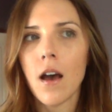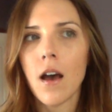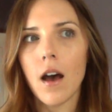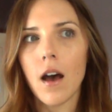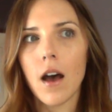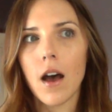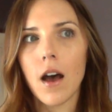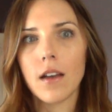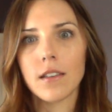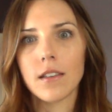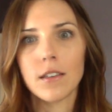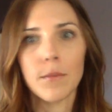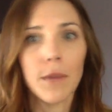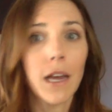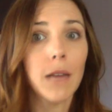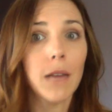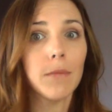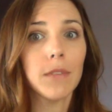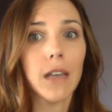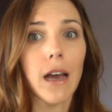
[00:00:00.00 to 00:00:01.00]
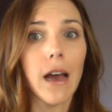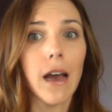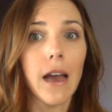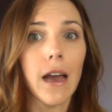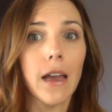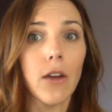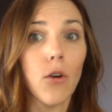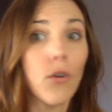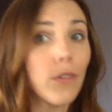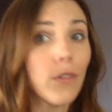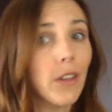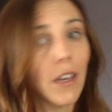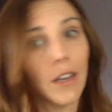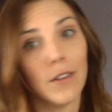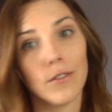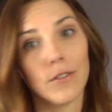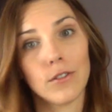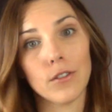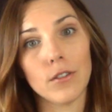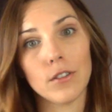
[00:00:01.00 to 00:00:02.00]
Uh, sometimes I only
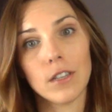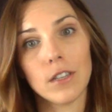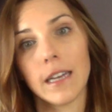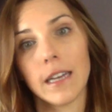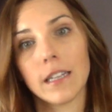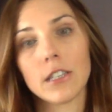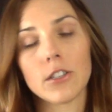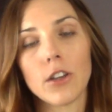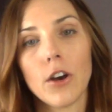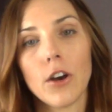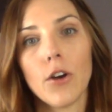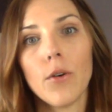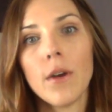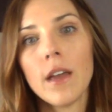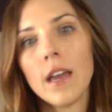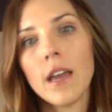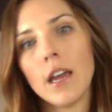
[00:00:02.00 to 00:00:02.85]
use those lights though,